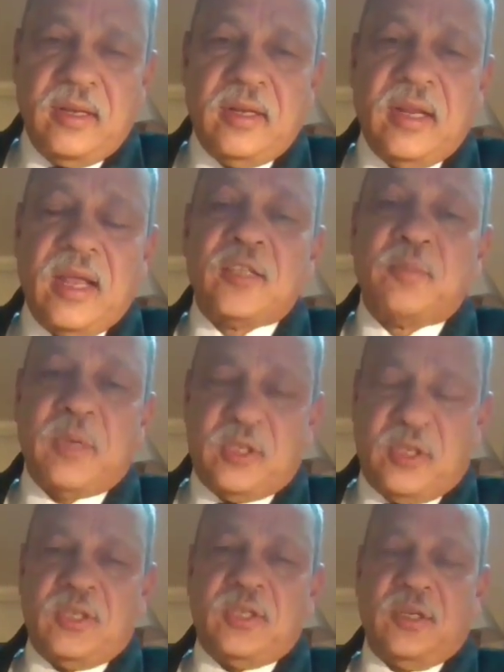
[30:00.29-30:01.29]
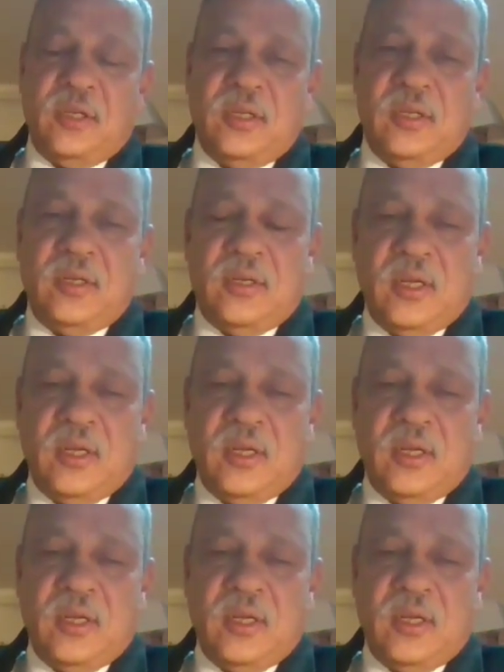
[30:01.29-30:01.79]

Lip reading: in as much